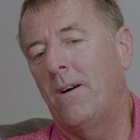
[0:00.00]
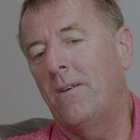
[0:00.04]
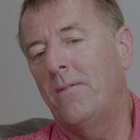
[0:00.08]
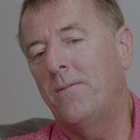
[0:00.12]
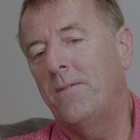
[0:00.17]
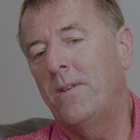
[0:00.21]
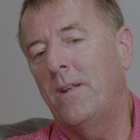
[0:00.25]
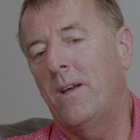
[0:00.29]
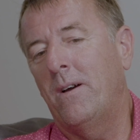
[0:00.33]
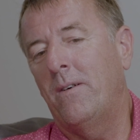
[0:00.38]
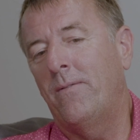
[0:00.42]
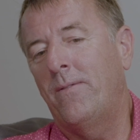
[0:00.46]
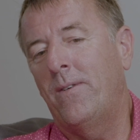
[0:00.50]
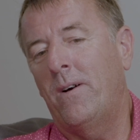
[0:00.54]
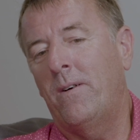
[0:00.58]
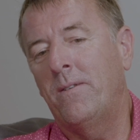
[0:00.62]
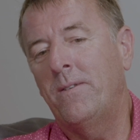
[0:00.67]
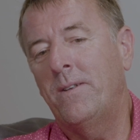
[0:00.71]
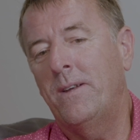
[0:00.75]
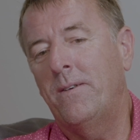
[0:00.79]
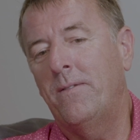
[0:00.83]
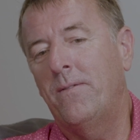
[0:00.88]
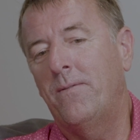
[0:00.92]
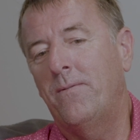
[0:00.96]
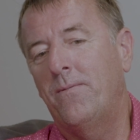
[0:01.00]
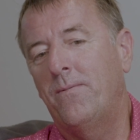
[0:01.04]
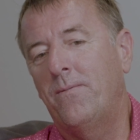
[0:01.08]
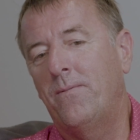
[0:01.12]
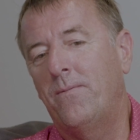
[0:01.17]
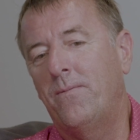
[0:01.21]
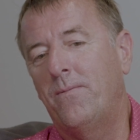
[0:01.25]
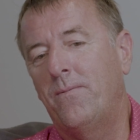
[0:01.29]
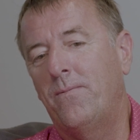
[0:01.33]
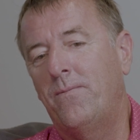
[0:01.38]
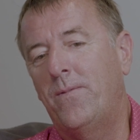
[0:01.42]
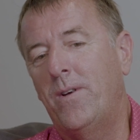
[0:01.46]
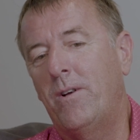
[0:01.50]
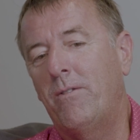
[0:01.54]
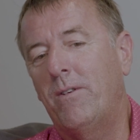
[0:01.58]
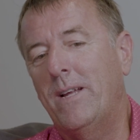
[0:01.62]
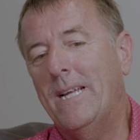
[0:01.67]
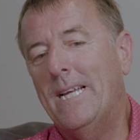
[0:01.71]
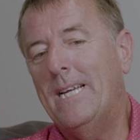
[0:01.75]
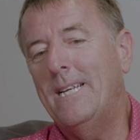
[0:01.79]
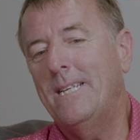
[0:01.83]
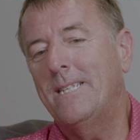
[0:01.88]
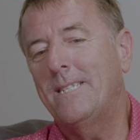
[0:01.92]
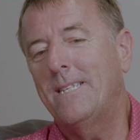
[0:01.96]
I've now found it
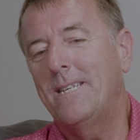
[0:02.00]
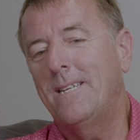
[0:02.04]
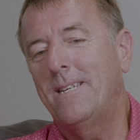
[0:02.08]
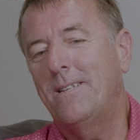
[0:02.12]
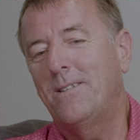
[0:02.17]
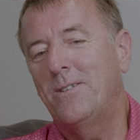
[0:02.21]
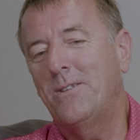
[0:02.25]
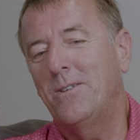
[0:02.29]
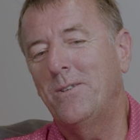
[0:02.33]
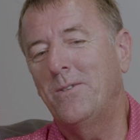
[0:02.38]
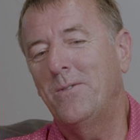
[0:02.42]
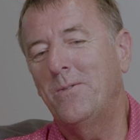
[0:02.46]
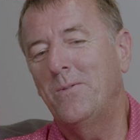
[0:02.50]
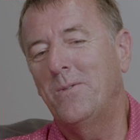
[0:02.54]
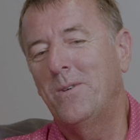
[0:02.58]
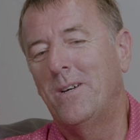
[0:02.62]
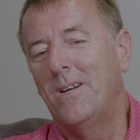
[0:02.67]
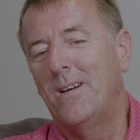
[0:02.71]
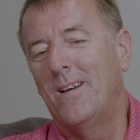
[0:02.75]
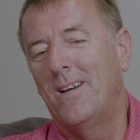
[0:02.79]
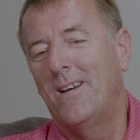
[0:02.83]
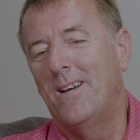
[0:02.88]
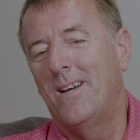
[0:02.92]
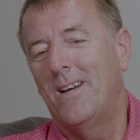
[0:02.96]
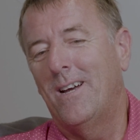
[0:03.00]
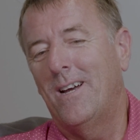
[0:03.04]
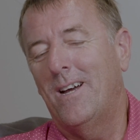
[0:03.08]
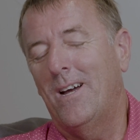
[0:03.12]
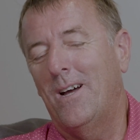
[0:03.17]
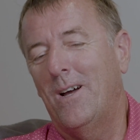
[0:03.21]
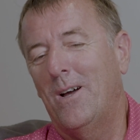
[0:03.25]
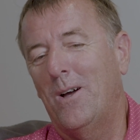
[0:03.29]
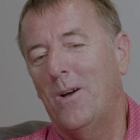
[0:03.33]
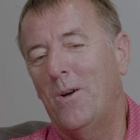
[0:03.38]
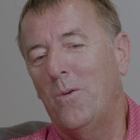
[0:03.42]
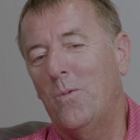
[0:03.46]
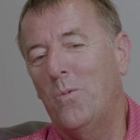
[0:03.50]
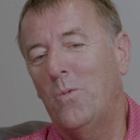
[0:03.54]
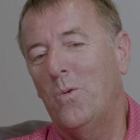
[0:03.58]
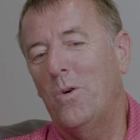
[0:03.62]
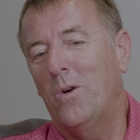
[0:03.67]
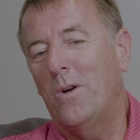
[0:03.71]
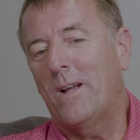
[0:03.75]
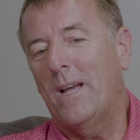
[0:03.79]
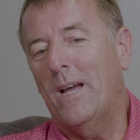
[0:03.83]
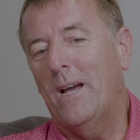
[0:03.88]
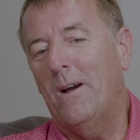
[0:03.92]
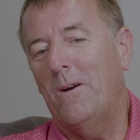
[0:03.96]
very easy to
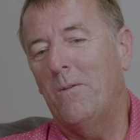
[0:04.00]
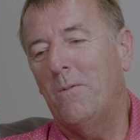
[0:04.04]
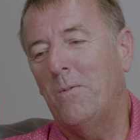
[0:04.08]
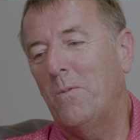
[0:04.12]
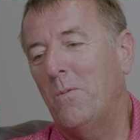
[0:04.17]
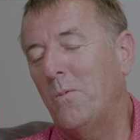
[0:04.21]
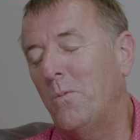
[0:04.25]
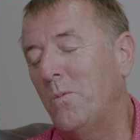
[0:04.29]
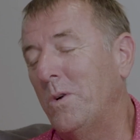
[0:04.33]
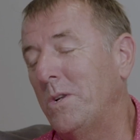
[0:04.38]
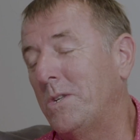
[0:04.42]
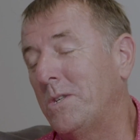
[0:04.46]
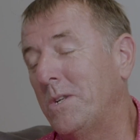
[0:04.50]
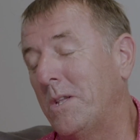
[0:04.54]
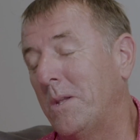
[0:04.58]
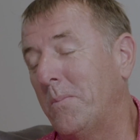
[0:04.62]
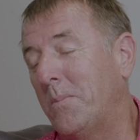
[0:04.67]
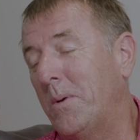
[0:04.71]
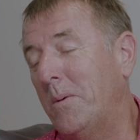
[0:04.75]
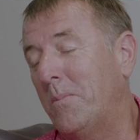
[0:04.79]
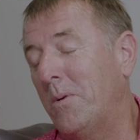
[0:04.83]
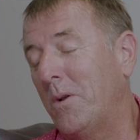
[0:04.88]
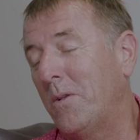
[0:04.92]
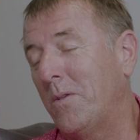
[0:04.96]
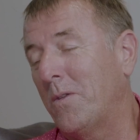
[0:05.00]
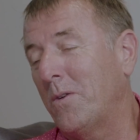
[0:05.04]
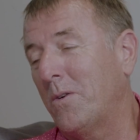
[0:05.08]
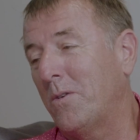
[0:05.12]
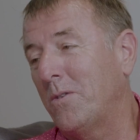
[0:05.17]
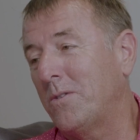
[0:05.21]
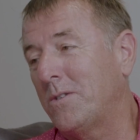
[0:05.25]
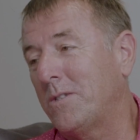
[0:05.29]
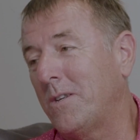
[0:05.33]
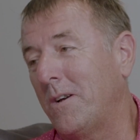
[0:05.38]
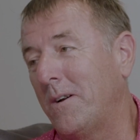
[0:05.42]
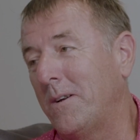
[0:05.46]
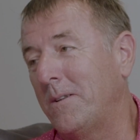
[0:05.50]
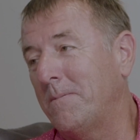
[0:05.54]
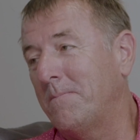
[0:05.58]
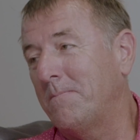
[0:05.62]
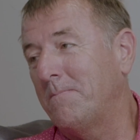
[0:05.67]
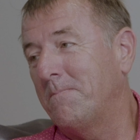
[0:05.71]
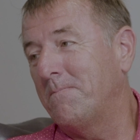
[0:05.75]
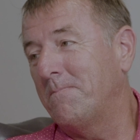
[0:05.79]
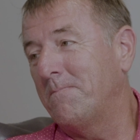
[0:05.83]
work out which are the people on the good side,